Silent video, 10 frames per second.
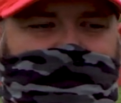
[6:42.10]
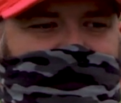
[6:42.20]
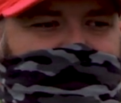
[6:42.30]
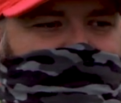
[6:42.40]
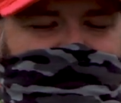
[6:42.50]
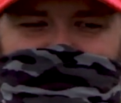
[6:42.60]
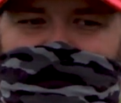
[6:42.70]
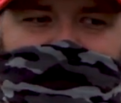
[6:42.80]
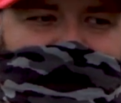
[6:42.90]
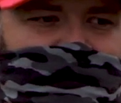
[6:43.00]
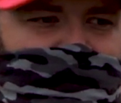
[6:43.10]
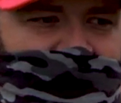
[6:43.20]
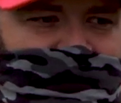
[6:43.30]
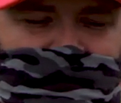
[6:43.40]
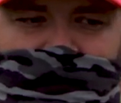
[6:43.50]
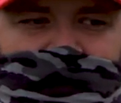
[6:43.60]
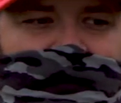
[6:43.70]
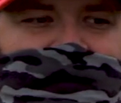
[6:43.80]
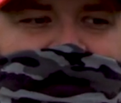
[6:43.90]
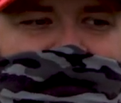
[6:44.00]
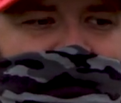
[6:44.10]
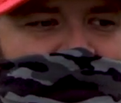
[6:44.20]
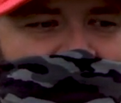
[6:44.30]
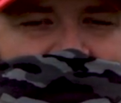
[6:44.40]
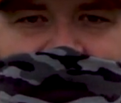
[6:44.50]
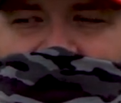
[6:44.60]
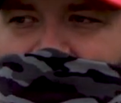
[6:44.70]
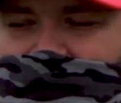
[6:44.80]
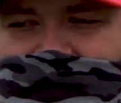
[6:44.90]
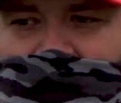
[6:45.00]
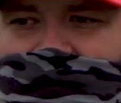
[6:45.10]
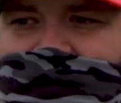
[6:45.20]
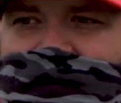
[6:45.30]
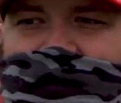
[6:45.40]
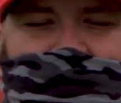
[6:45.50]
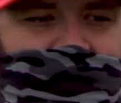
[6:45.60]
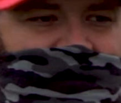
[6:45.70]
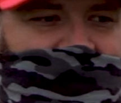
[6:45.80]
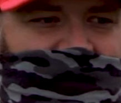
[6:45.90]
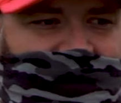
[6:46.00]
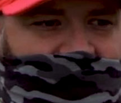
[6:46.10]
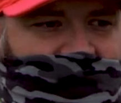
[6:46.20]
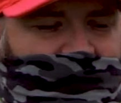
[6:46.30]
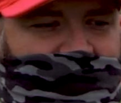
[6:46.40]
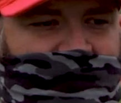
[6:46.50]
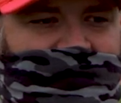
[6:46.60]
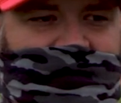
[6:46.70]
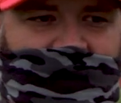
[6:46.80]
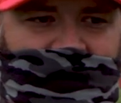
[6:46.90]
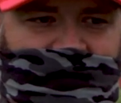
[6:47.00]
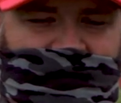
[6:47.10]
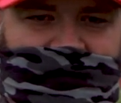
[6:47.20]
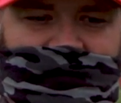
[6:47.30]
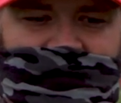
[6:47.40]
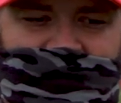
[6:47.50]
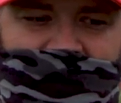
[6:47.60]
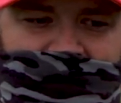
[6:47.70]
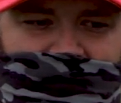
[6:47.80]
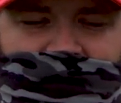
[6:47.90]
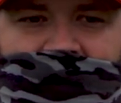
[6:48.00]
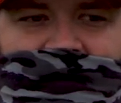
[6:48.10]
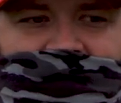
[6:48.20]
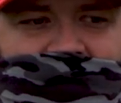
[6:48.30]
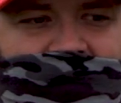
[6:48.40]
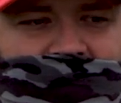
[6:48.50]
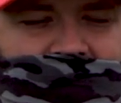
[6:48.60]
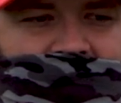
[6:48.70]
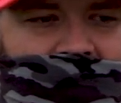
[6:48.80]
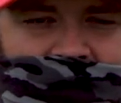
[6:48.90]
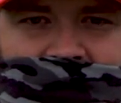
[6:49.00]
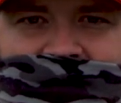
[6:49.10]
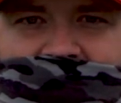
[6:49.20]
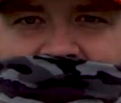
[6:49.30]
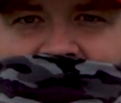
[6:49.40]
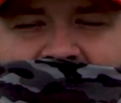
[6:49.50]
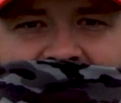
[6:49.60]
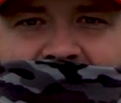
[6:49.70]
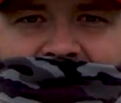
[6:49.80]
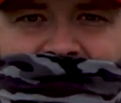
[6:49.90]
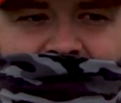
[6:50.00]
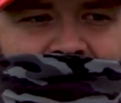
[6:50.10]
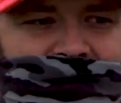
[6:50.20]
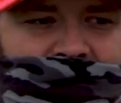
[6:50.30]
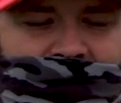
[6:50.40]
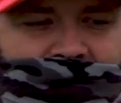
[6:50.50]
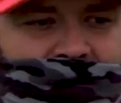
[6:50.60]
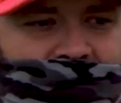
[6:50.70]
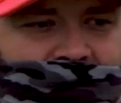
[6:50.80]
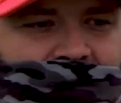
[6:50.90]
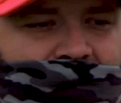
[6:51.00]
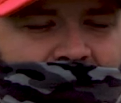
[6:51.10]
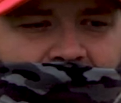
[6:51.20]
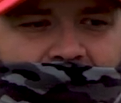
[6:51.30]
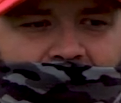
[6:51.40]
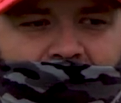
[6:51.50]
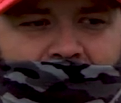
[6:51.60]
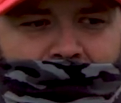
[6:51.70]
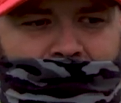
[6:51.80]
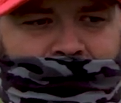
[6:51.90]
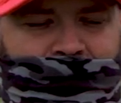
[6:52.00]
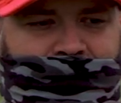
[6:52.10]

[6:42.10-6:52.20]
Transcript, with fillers: own kids, but you supported everybody, supported the whole team. Um, as coaches, we appreciate that. We'd love to see y'all in the stands. We'd love to hear y'all cheering for our guys when they do something good. Um,